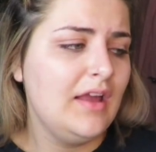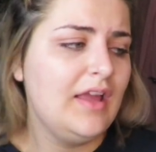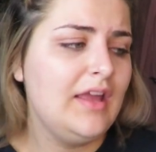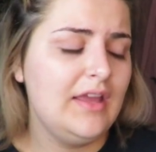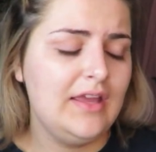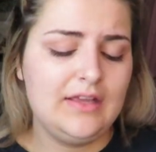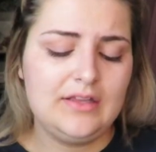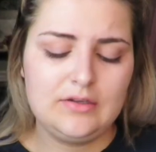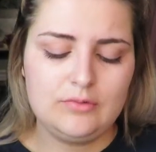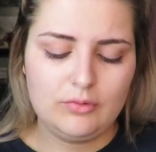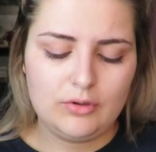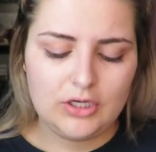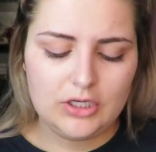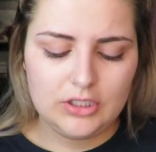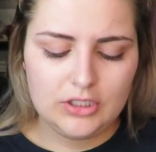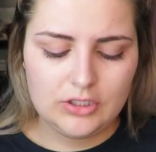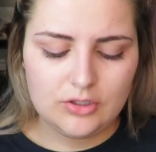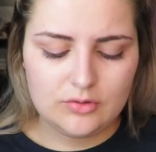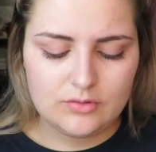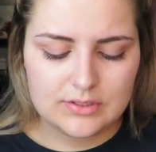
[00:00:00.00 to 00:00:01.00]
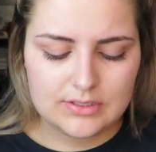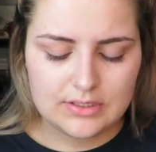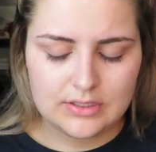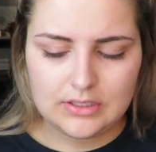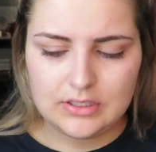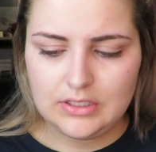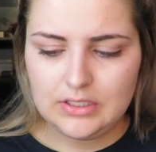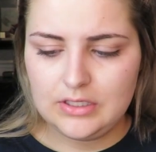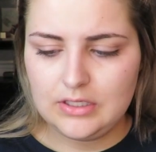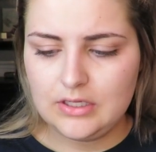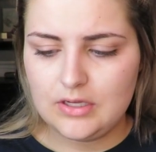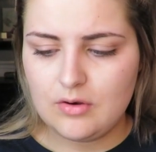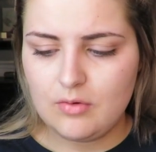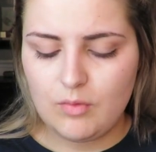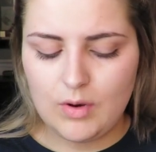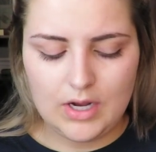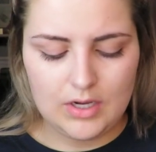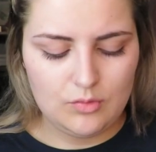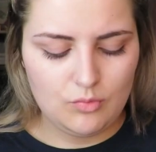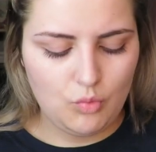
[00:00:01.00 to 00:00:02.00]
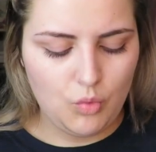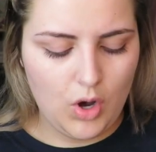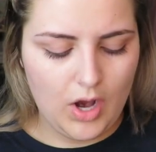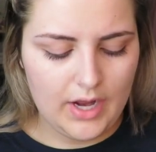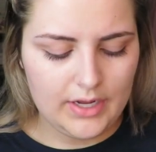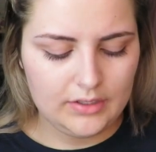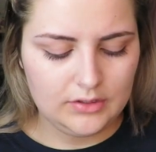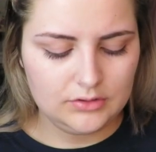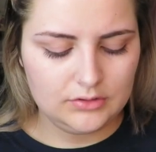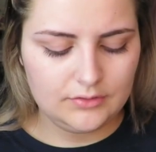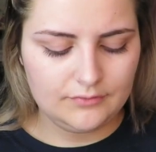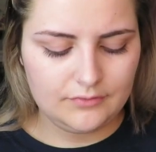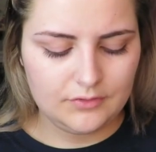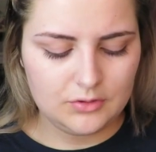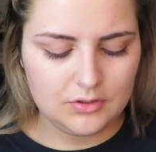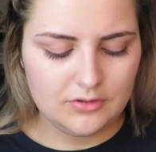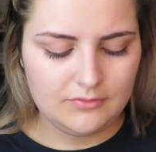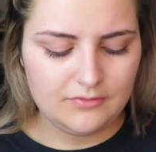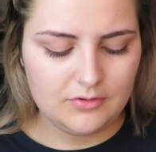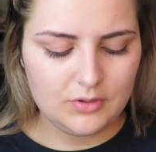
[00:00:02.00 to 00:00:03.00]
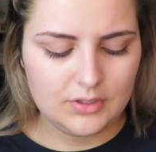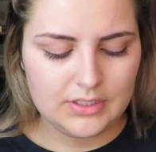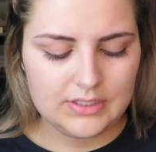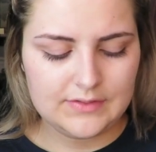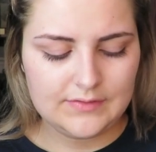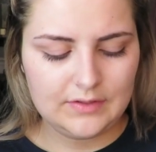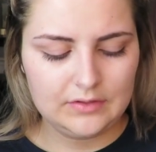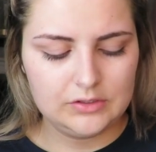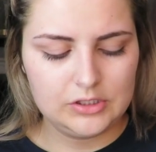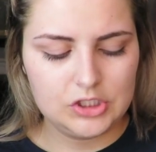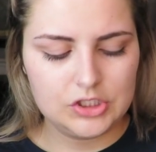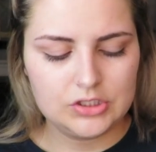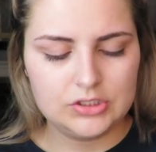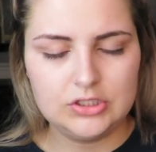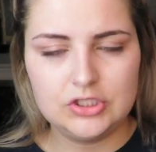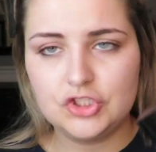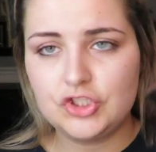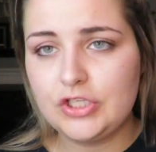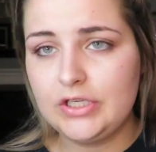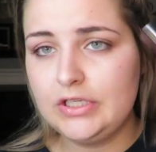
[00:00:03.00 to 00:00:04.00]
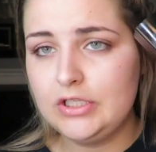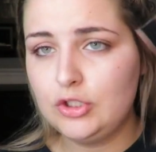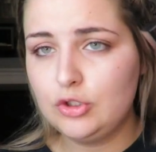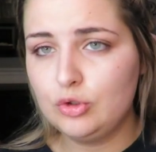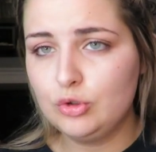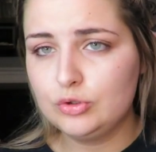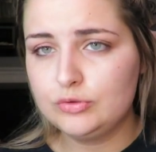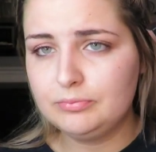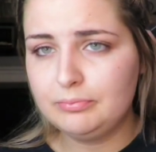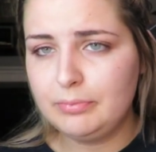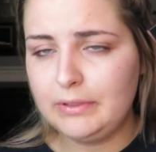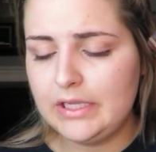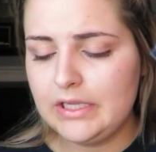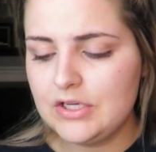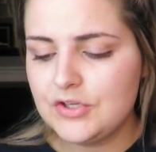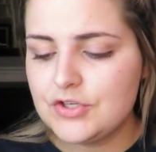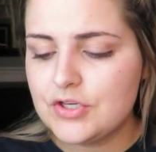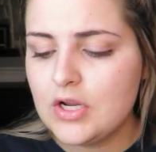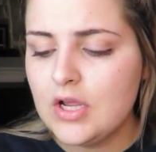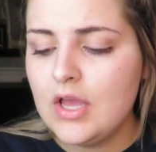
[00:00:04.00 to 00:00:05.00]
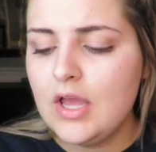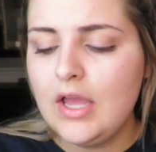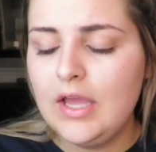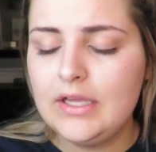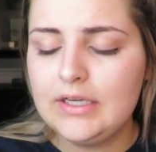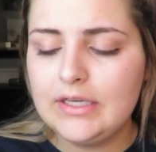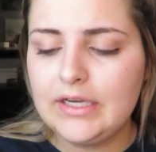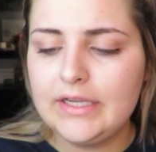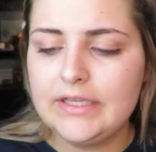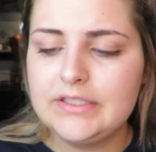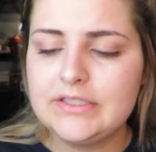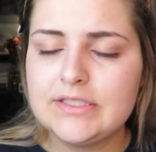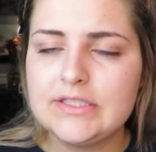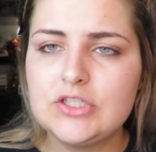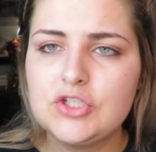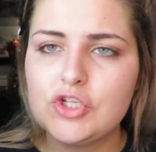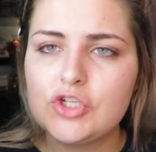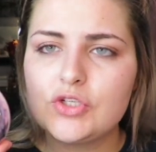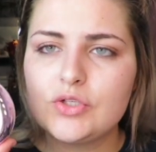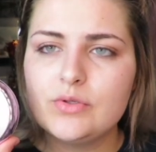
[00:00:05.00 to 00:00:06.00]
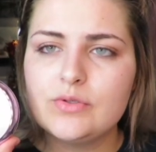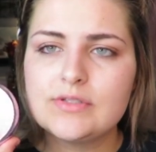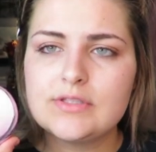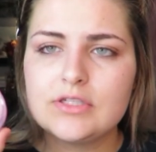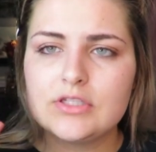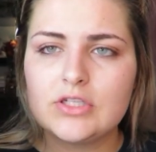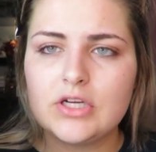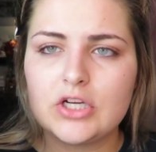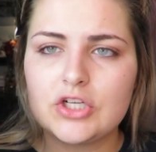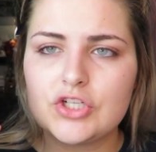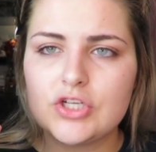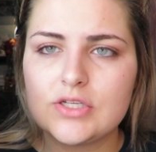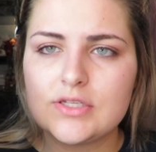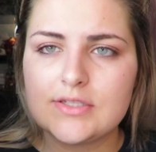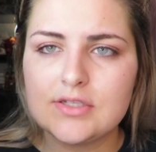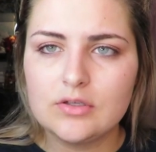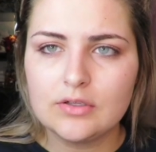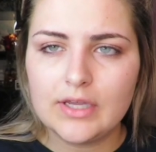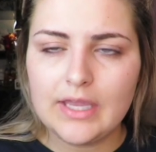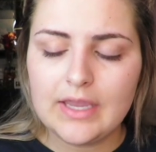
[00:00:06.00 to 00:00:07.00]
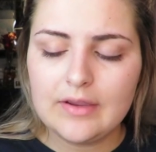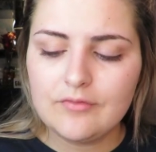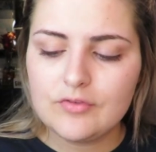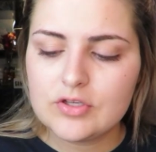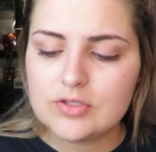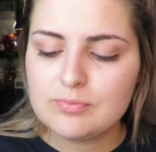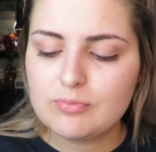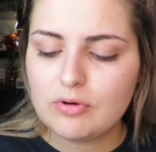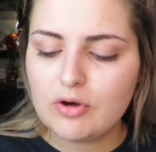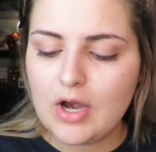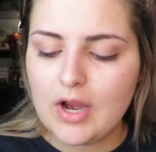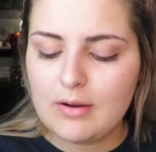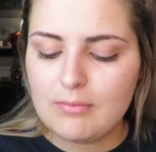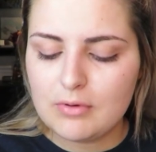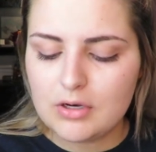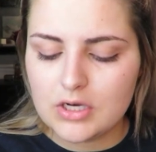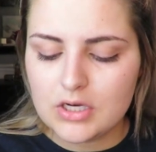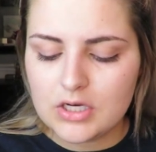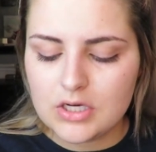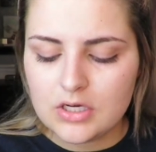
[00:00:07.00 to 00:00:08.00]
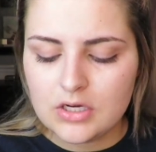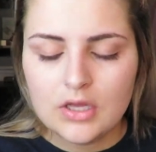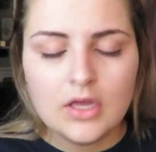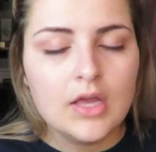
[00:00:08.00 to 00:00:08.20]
And we're going to use the Wet n Wild Photo Focus Foundation in the shade Golden Beige. And I did just use the Tatcha Silk Canvas Primer.